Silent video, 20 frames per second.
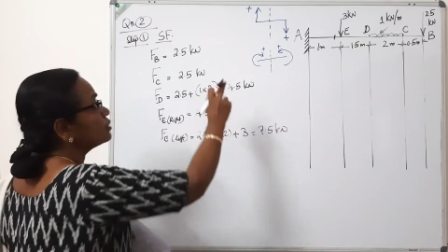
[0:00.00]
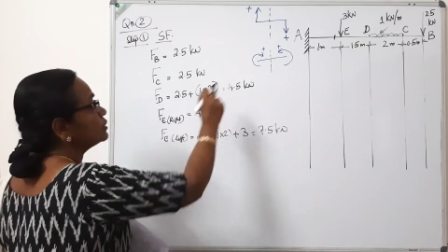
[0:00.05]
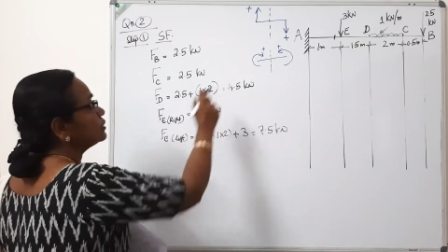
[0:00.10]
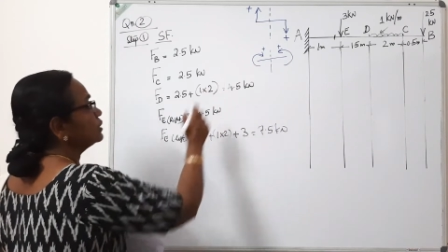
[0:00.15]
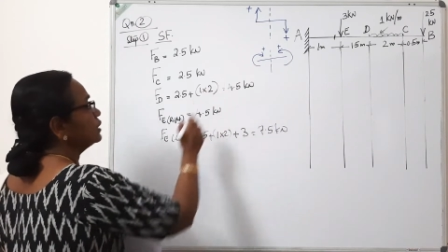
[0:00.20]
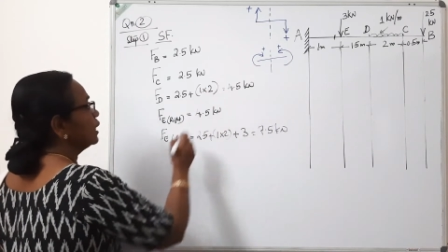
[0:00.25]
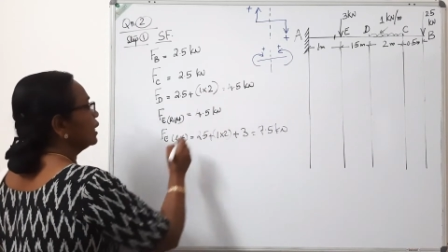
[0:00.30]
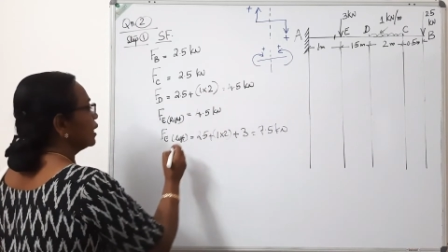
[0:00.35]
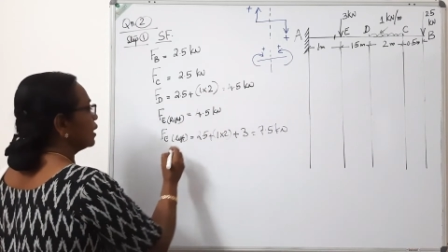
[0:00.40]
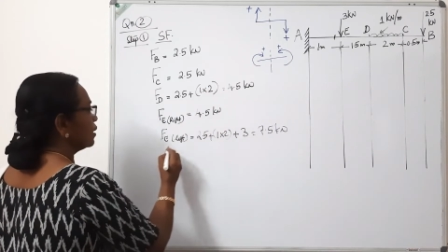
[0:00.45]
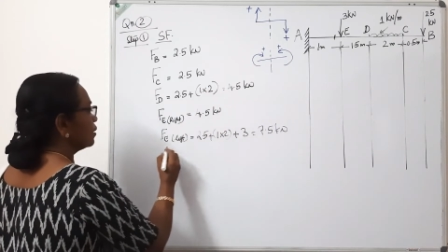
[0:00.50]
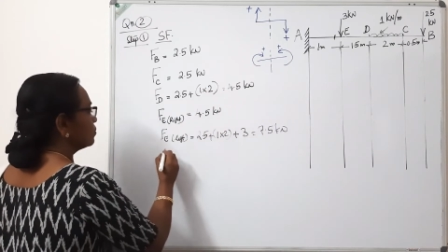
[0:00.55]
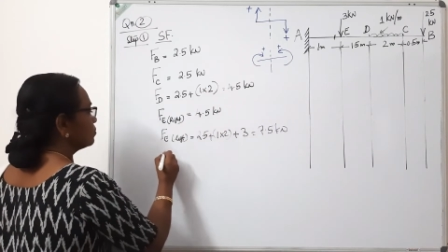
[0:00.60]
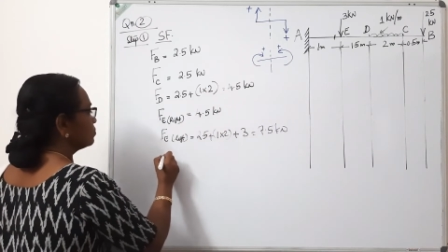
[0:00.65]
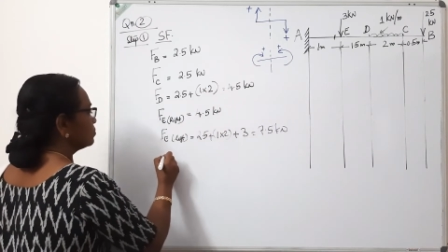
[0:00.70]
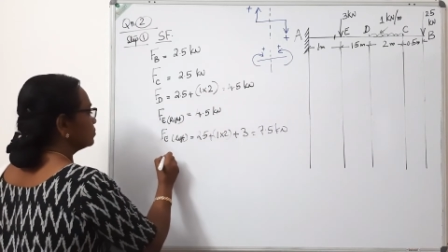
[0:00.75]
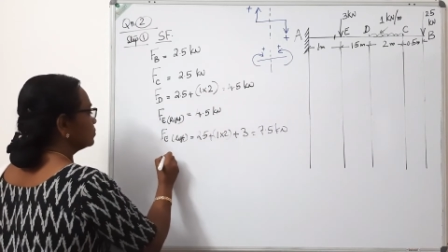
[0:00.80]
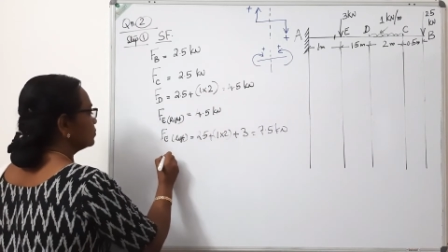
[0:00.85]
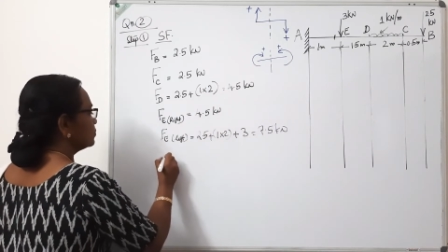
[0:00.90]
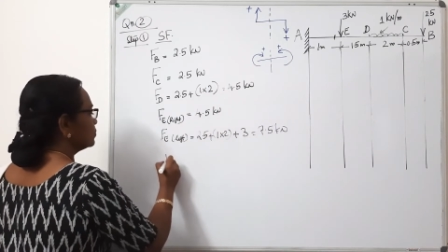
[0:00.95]
at A.
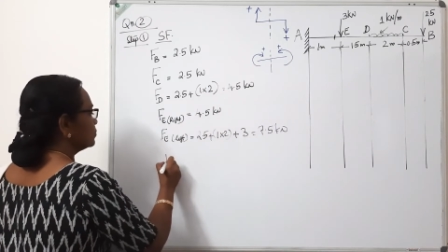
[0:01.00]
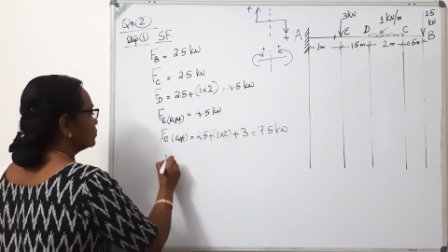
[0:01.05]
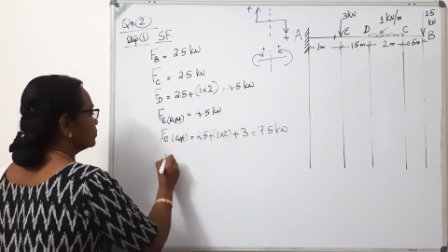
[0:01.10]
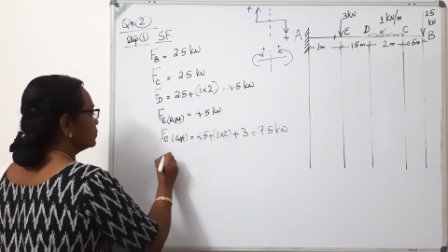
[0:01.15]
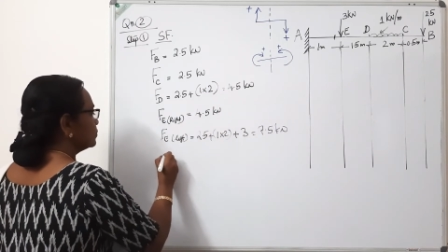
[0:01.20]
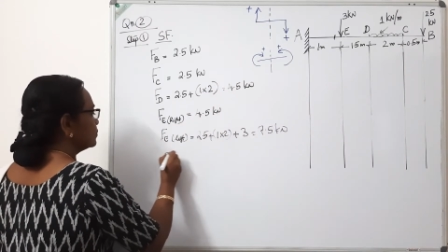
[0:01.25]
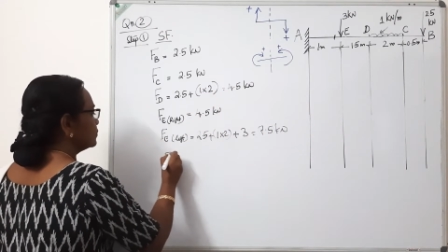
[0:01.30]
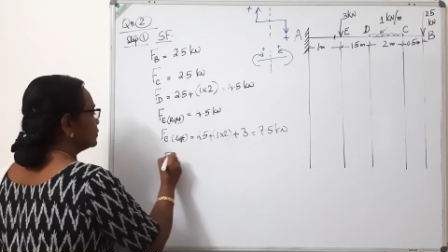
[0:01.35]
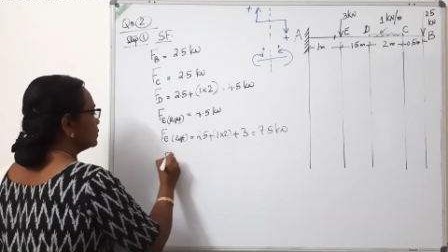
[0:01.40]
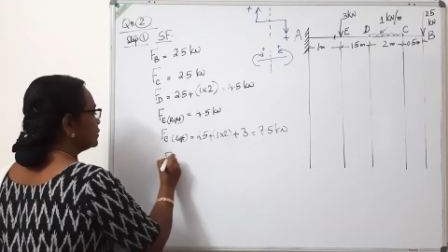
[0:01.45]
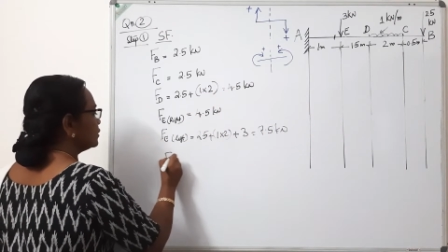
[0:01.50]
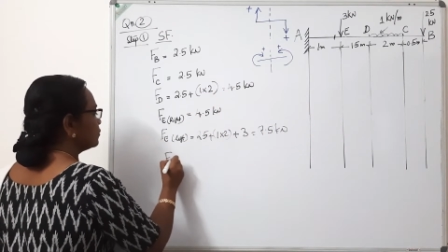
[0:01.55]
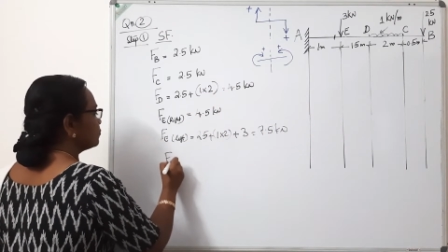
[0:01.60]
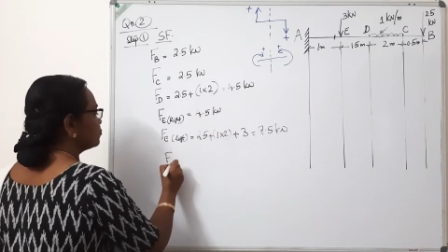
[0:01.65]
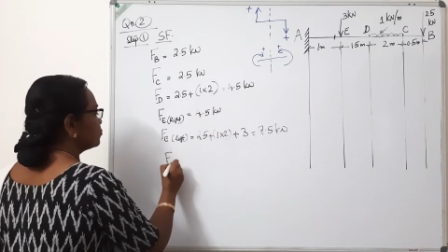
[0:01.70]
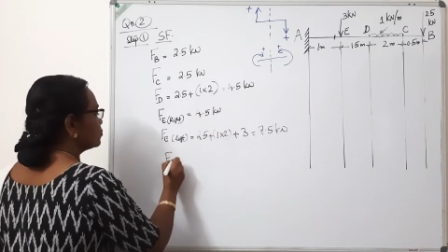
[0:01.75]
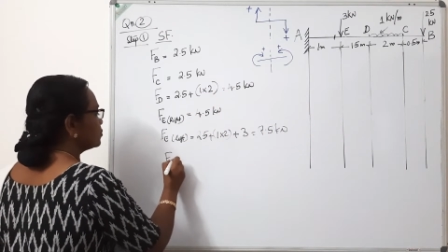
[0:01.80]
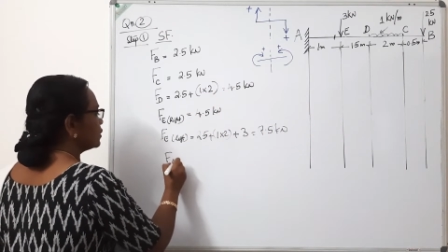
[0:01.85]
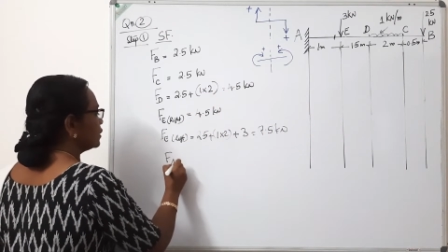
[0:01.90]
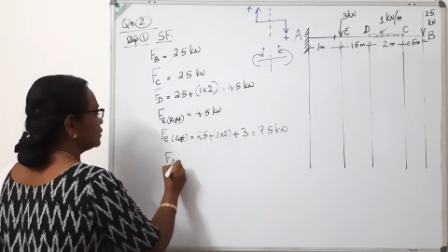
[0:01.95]
Shear
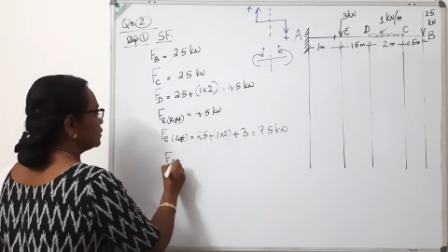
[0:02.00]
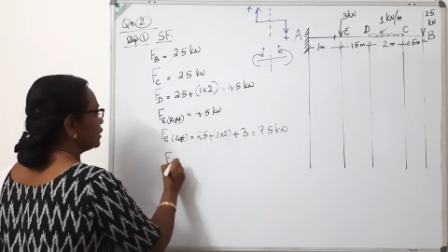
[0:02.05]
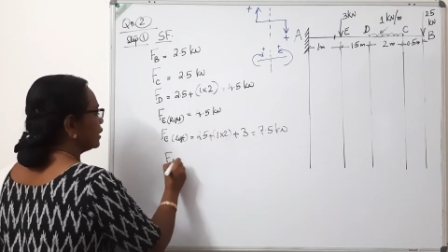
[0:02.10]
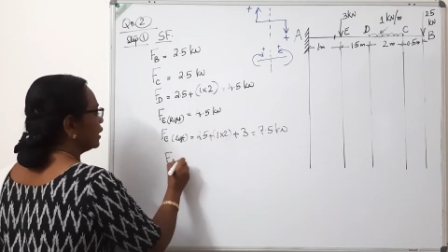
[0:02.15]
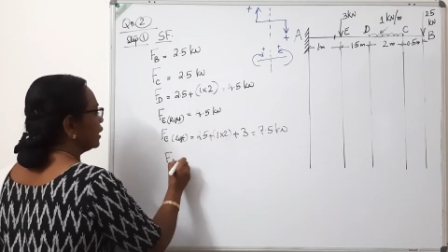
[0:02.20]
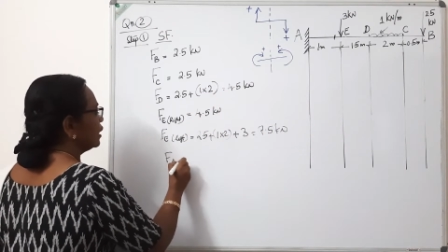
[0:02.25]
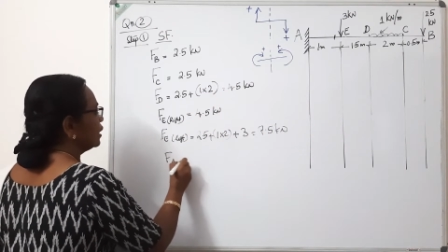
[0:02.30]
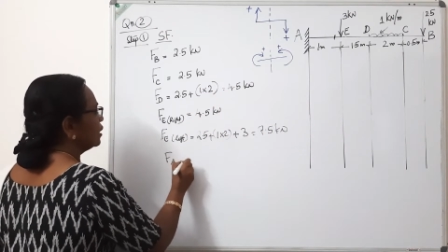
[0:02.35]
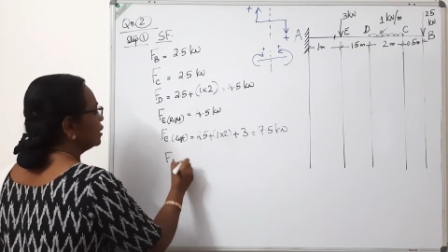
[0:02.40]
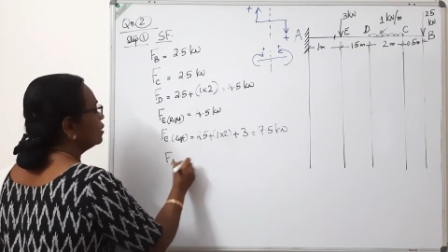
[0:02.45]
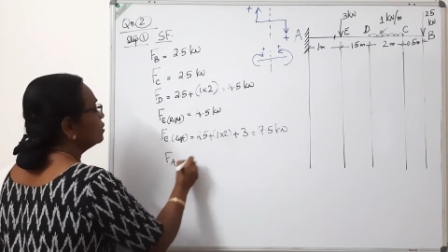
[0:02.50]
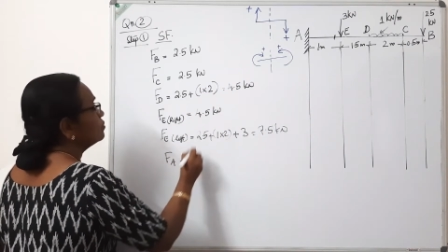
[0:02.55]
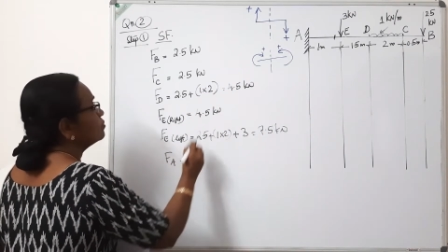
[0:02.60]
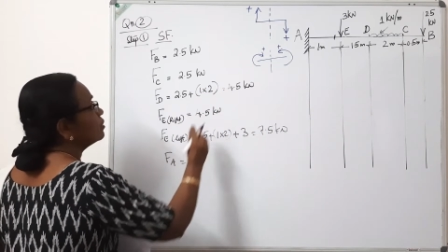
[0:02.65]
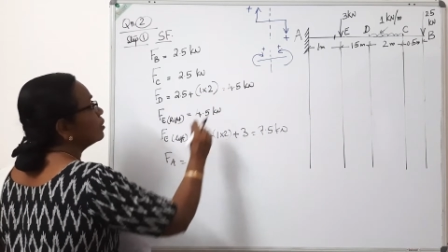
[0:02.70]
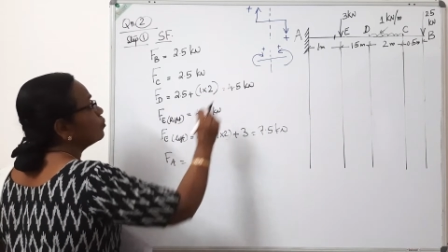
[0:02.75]
force at A is